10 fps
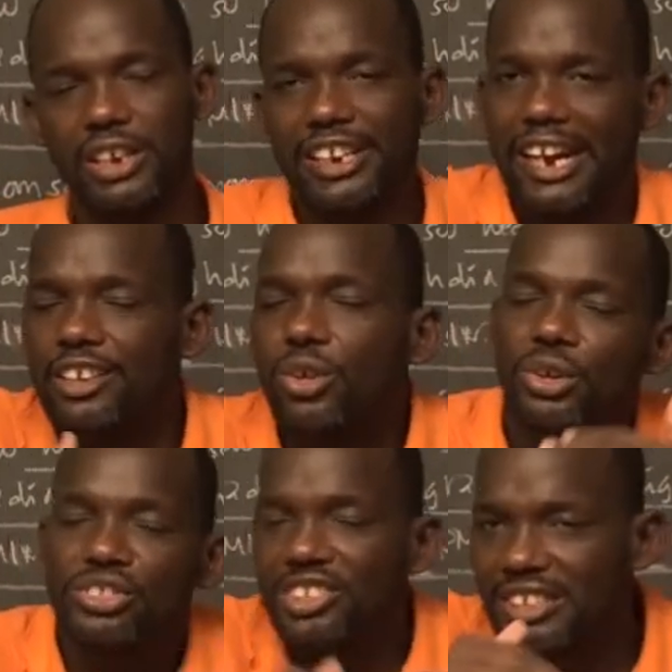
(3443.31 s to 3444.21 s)
The running
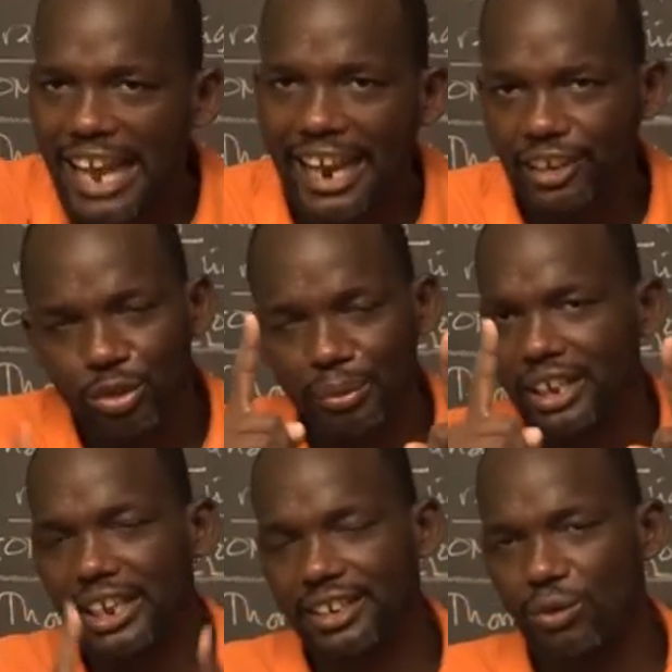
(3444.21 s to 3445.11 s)
cost is high to make
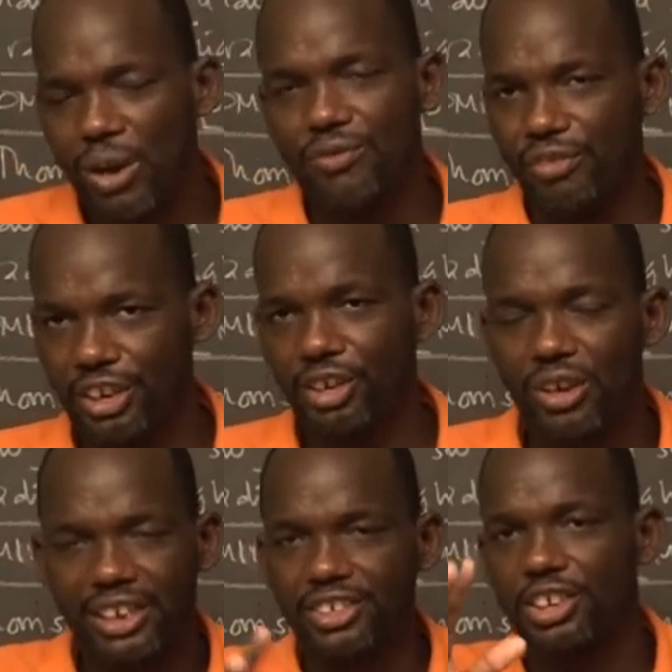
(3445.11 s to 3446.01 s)
at one video
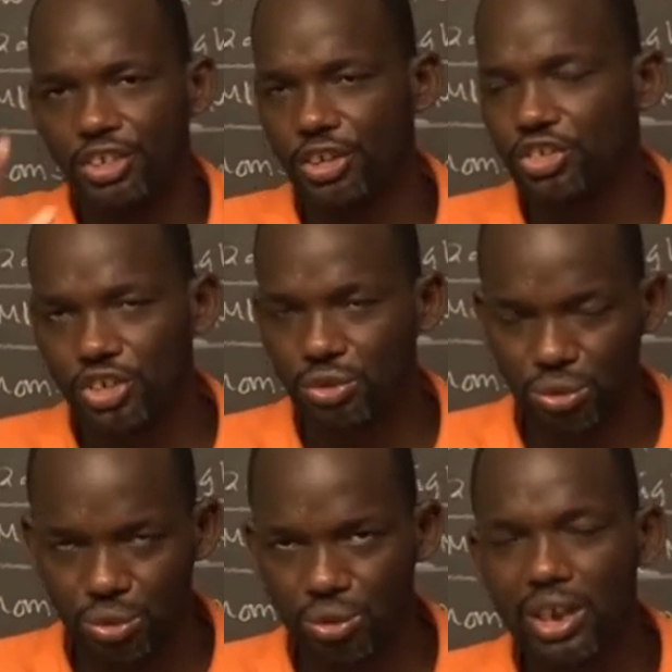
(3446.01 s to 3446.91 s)
until it reaches to
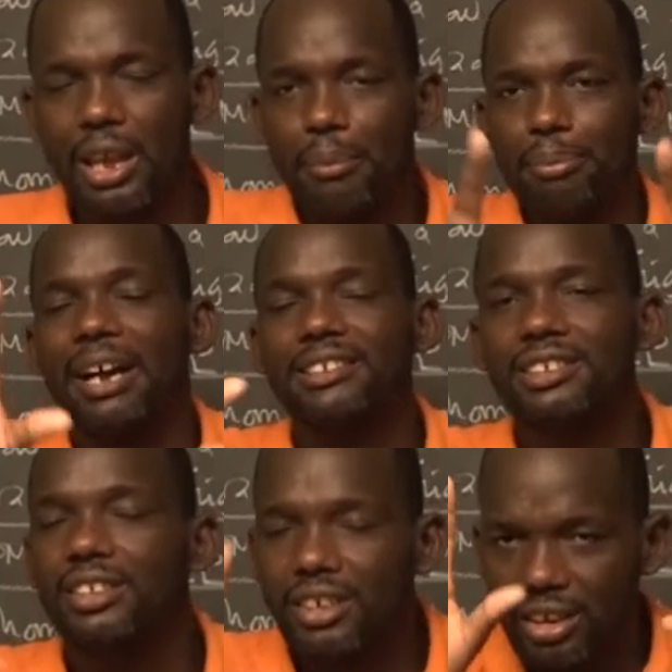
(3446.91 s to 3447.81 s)
you. But
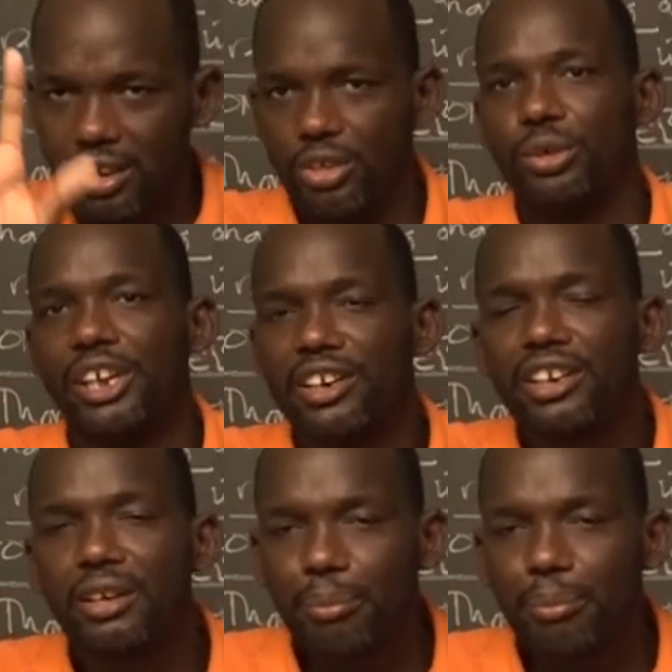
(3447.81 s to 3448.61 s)
You can,